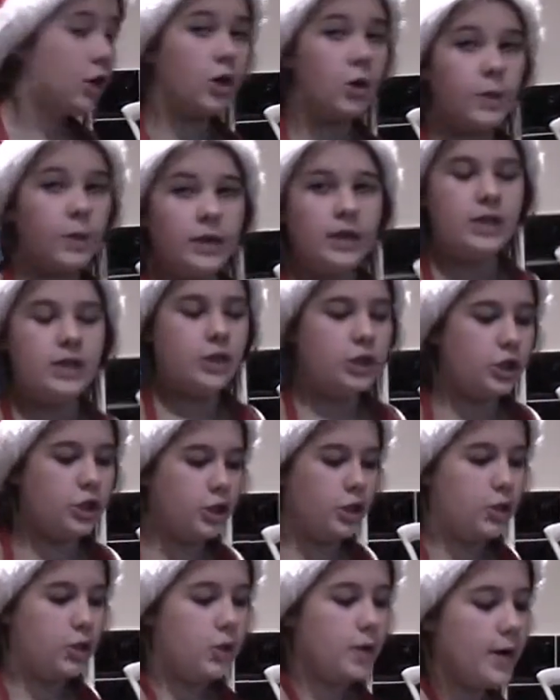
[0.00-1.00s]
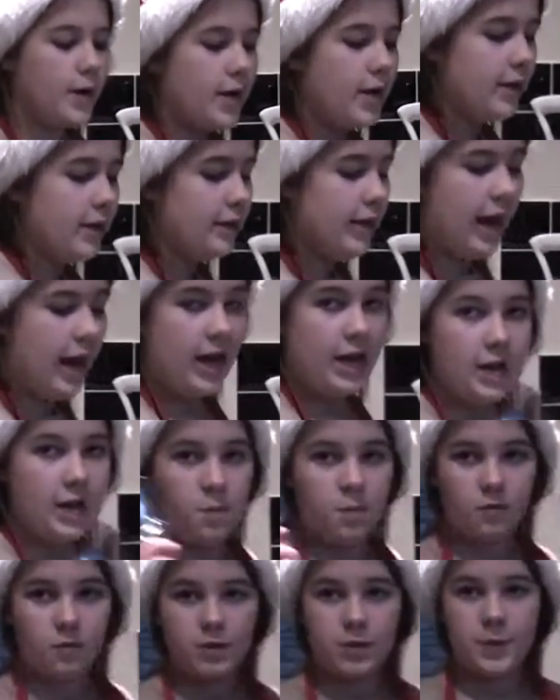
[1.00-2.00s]
you will need 2
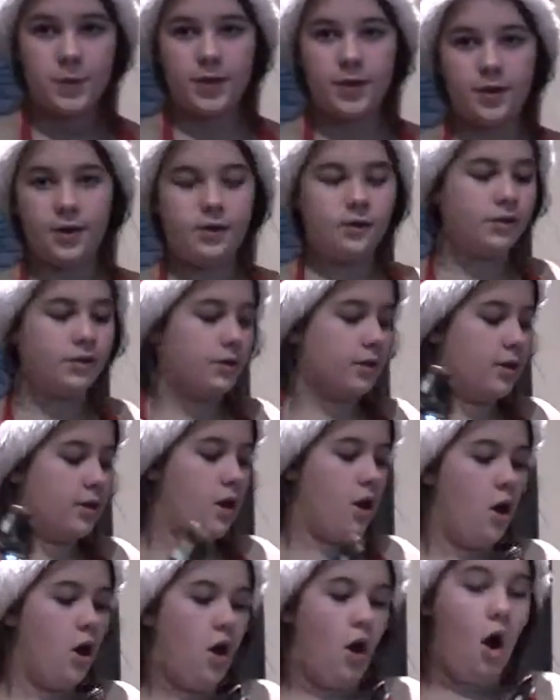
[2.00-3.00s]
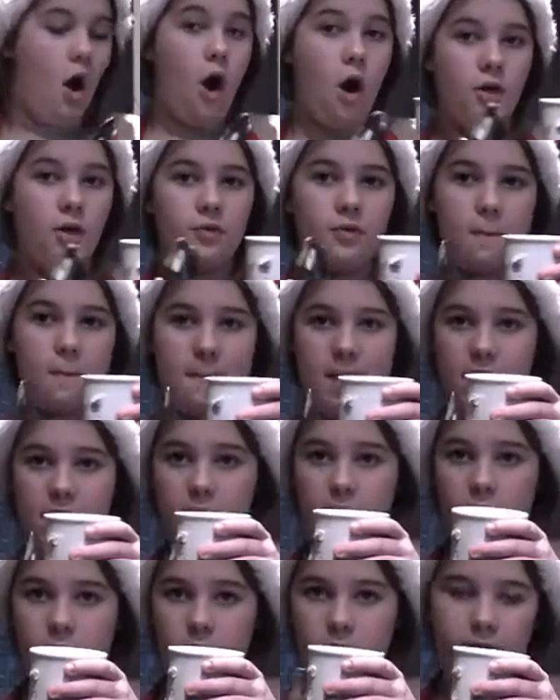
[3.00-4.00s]
tablespoons of
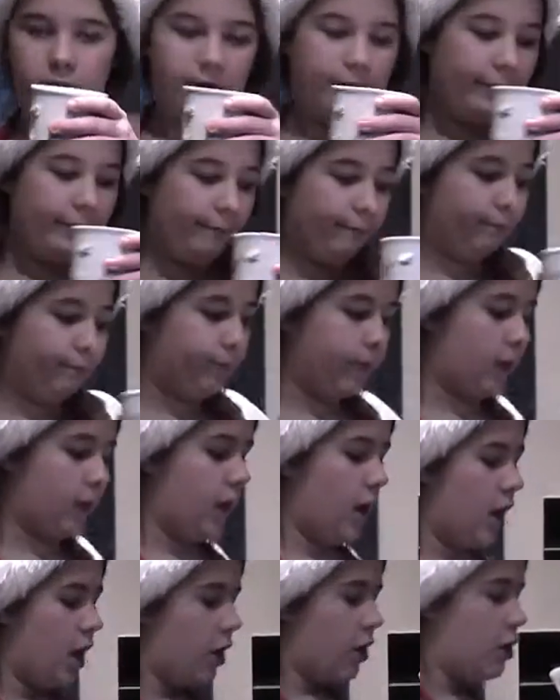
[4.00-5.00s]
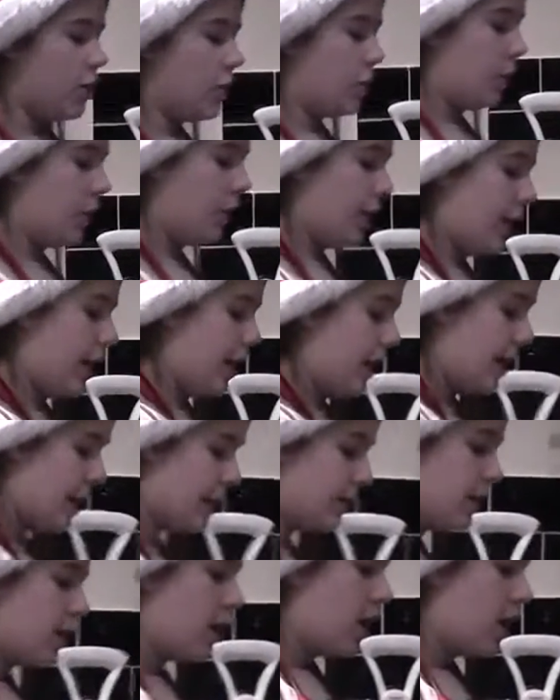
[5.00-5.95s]
milk. You will need,